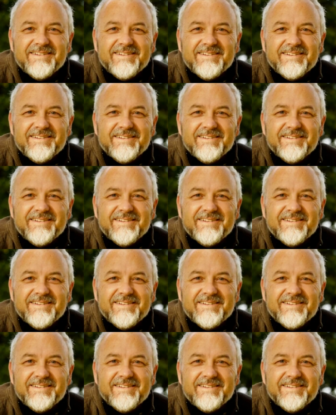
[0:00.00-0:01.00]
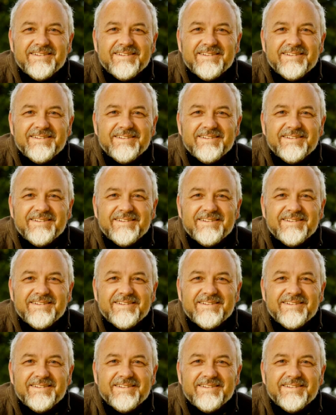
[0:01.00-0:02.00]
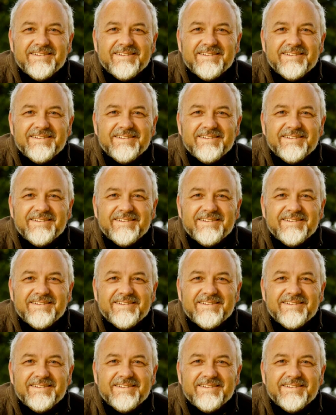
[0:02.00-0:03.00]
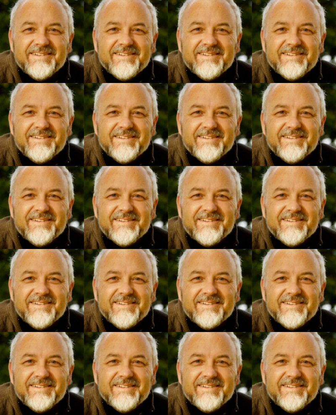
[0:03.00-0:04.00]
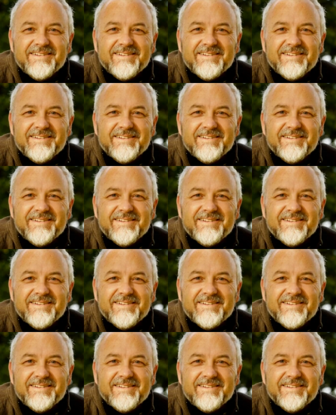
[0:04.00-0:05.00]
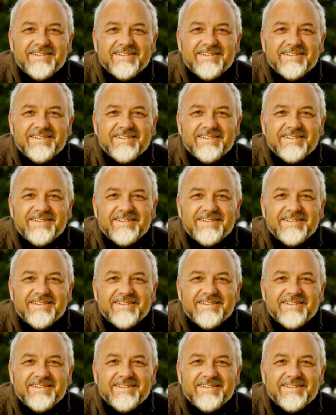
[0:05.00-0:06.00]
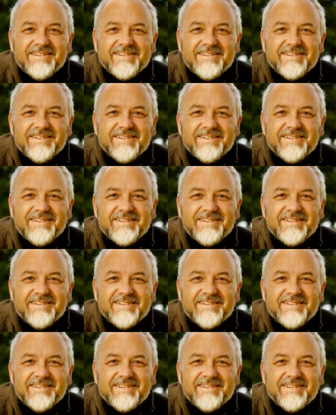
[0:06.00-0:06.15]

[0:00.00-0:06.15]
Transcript: (no lip movement)